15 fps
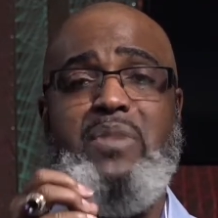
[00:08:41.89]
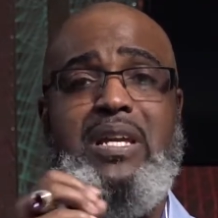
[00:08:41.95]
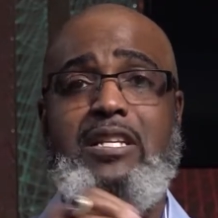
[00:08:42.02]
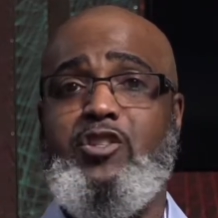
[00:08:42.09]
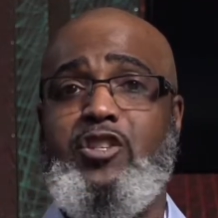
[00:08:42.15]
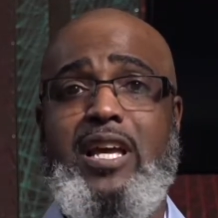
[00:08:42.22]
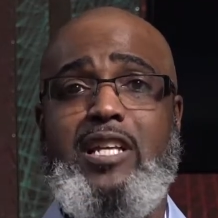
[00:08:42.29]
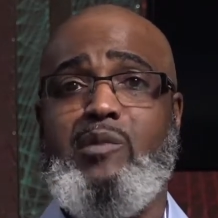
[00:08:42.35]

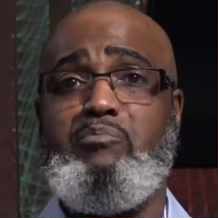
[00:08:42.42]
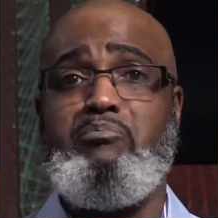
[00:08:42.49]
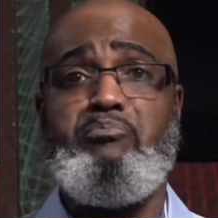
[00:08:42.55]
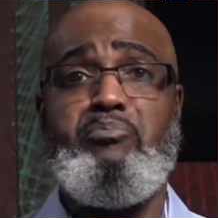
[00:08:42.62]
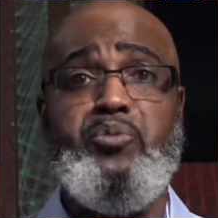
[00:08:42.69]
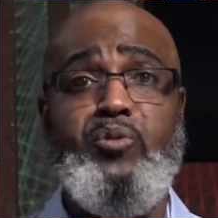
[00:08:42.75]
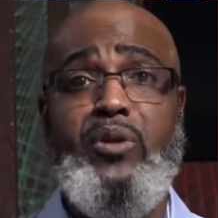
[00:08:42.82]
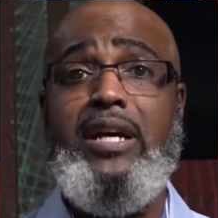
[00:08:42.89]
just
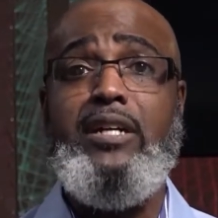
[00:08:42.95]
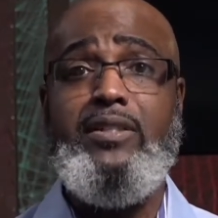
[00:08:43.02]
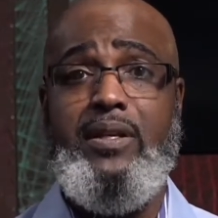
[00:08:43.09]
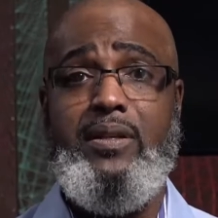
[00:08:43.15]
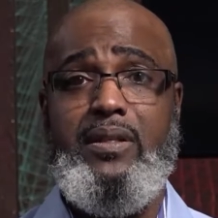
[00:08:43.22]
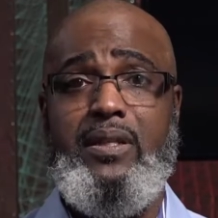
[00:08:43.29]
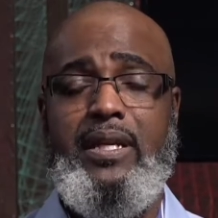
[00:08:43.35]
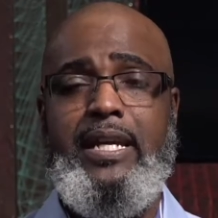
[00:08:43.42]

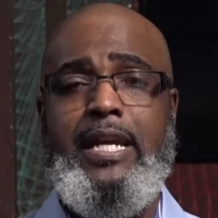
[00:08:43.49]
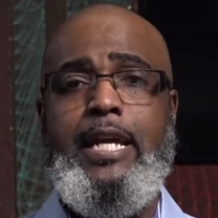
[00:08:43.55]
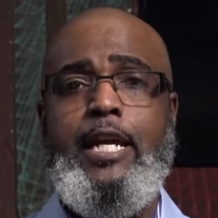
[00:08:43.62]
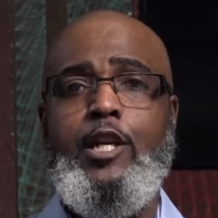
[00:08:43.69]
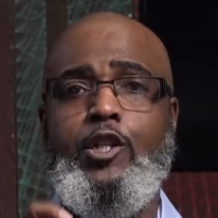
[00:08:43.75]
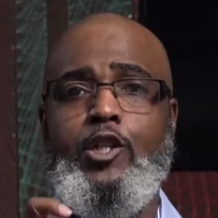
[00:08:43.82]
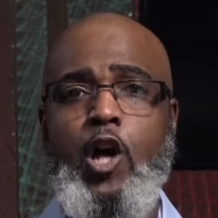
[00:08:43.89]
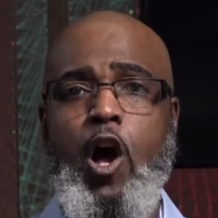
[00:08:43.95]
brilliantly
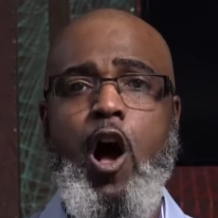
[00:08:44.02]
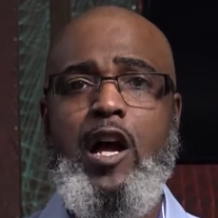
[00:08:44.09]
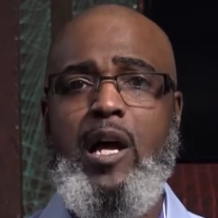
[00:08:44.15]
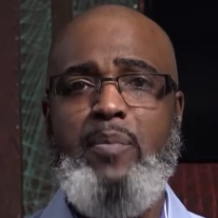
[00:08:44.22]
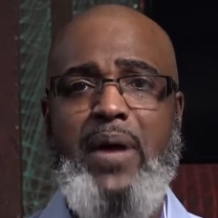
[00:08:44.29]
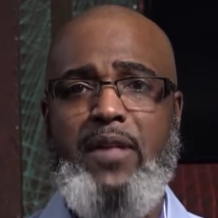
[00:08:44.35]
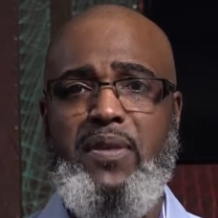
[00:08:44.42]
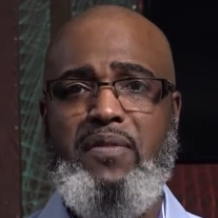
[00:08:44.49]
talk
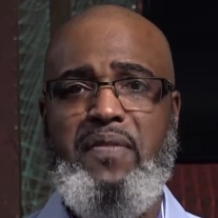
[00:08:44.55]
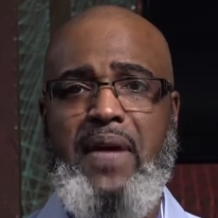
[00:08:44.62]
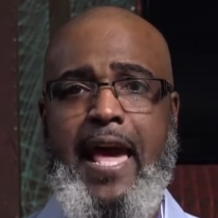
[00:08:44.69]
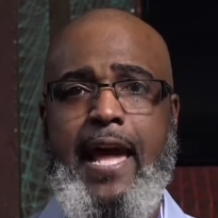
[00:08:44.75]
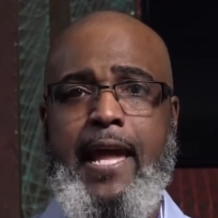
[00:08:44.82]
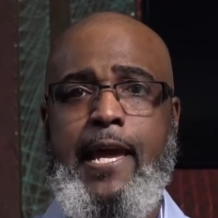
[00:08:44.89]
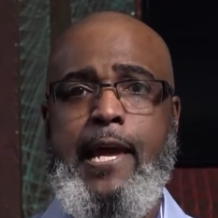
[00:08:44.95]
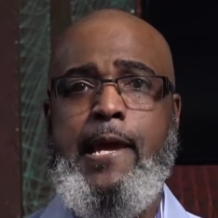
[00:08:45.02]
about the
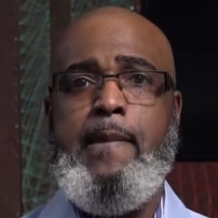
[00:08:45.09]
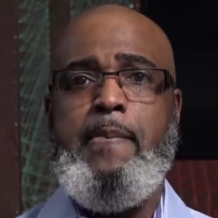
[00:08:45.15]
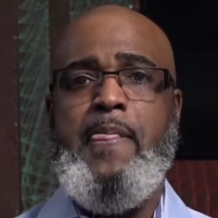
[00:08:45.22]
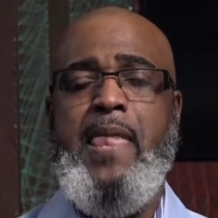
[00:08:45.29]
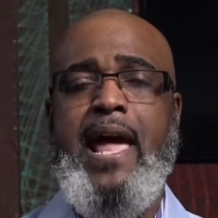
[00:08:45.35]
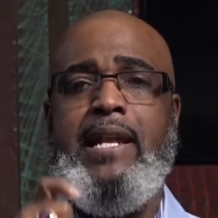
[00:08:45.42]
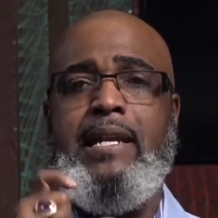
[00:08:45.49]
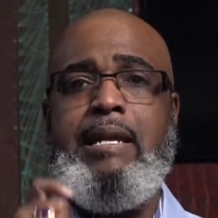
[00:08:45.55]
fact
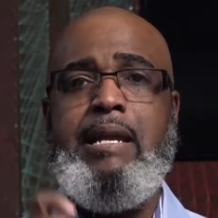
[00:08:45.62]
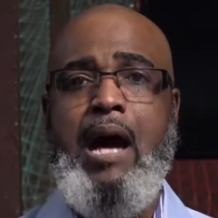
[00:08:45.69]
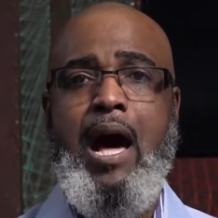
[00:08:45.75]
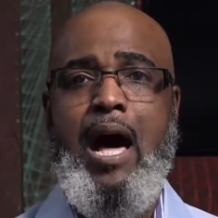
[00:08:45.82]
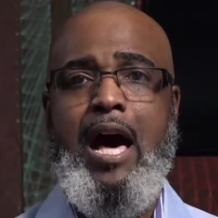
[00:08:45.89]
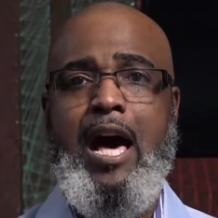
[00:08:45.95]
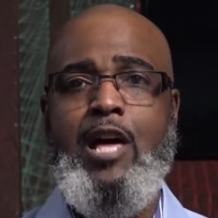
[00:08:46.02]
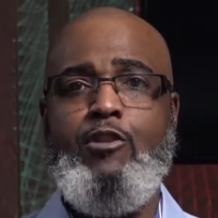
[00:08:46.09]
that
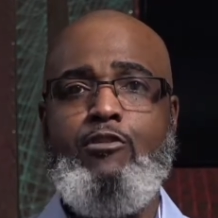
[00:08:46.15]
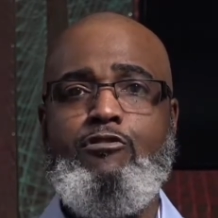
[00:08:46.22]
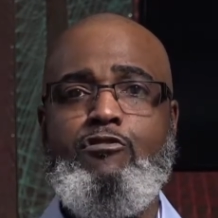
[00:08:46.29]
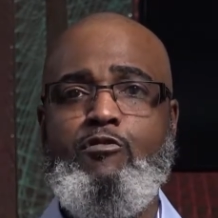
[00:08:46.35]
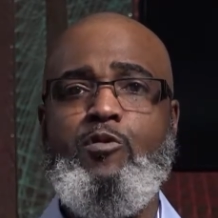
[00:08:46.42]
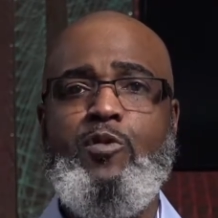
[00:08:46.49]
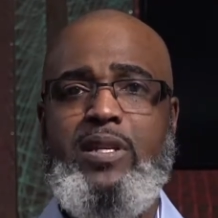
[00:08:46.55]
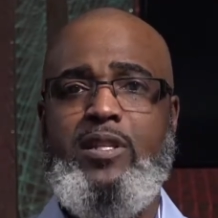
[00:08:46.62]
God,
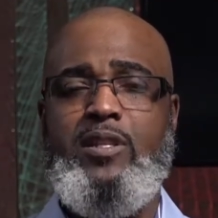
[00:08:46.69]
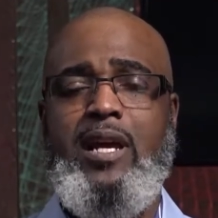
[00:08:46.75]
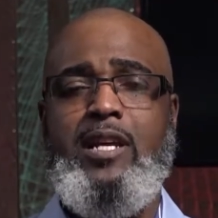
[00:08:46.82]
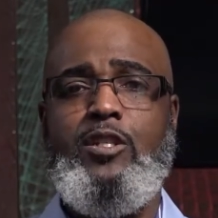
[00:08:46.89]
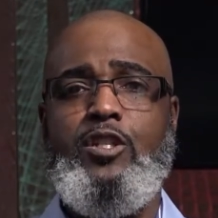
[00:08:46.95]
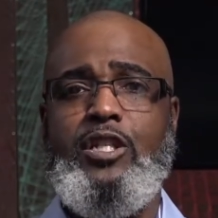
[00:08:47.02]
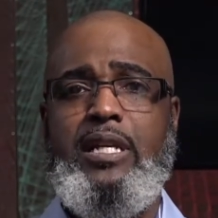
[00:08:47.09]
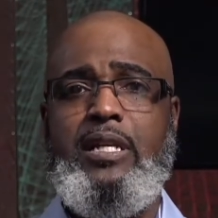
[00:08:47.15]
through his
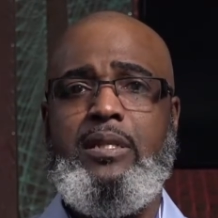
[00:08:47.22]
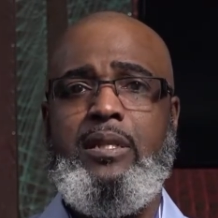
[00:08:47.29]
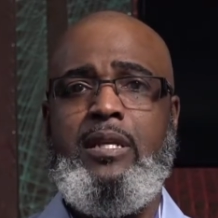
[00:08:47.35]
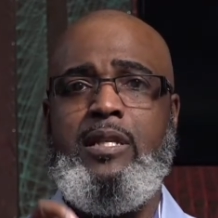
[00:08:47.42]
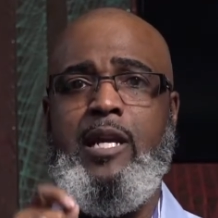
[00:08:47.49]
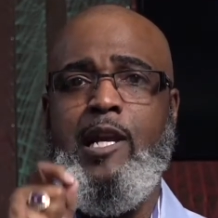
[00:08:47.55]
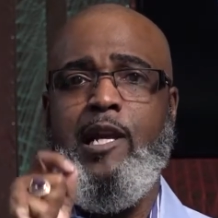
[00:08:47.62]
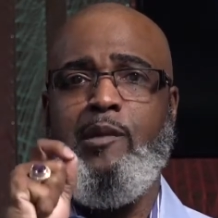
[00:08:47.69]
son
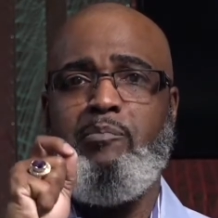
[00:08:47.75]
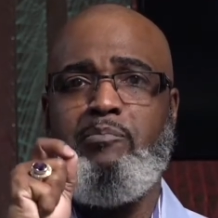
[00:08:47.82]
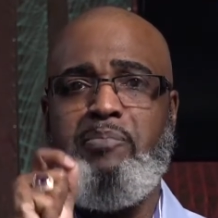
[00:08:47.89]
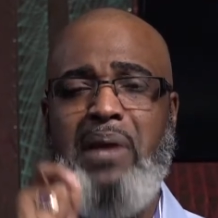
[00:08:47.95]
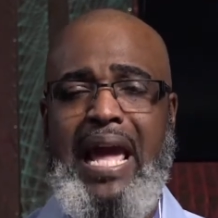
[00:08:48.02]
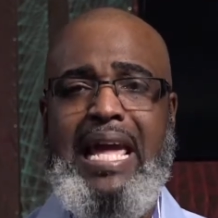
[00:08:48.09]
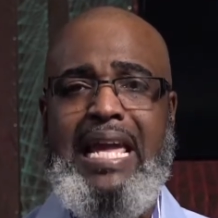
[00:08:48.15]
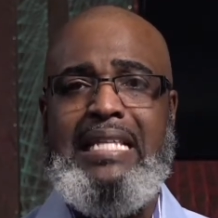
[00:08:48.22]
Jesus,
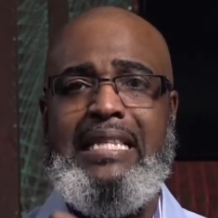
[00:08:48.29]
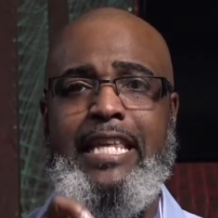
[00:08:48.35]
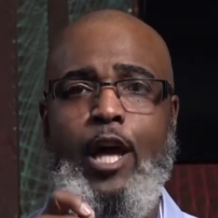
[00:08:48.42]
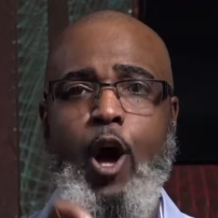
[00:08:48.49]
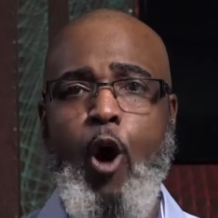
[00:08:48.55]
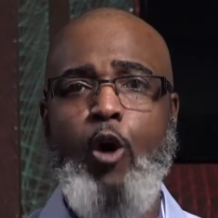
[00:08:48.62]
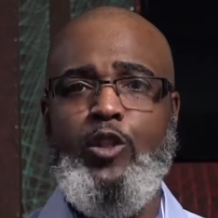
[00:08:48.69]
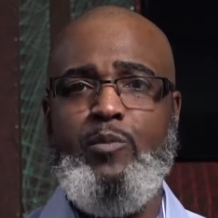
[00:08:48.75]
paid the
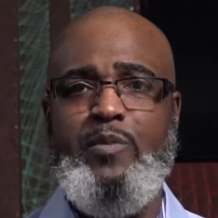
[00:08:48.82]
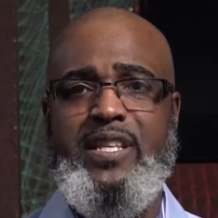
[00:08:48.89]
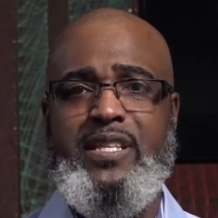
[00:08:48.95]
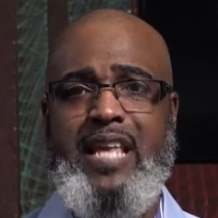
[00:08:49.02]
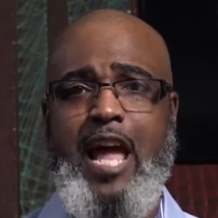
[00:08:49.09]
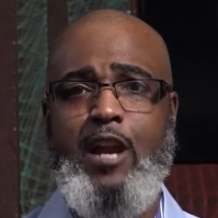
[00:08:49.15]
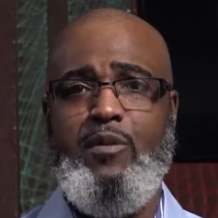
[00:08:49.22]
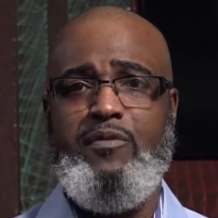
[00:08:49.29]
ultimate
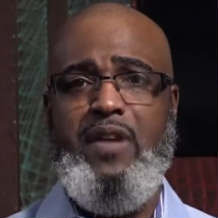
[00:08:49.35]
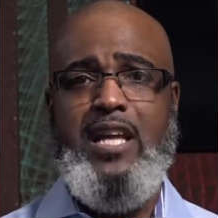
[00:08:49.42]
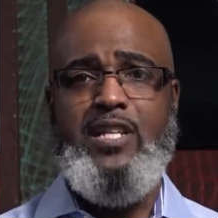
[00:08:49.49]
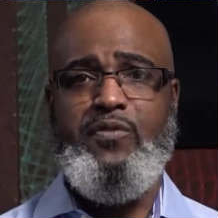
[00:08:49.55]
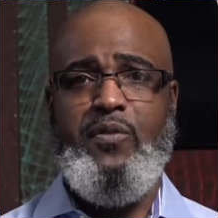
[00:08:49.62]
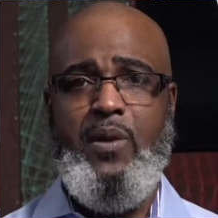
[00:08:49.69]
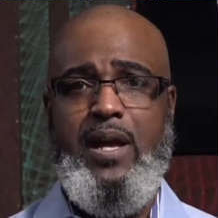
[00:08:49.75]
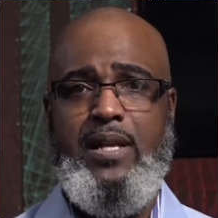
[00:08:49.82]
sacrifice
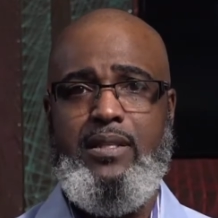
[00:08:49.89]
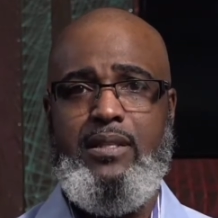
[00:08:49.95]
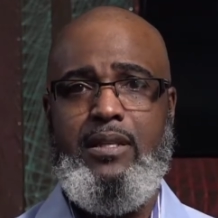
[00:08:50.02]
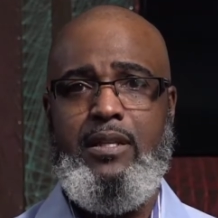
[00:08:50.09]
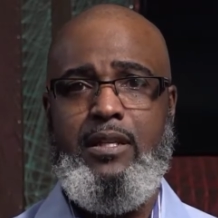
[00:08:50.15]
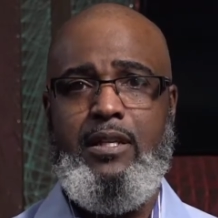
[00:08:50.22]
for us.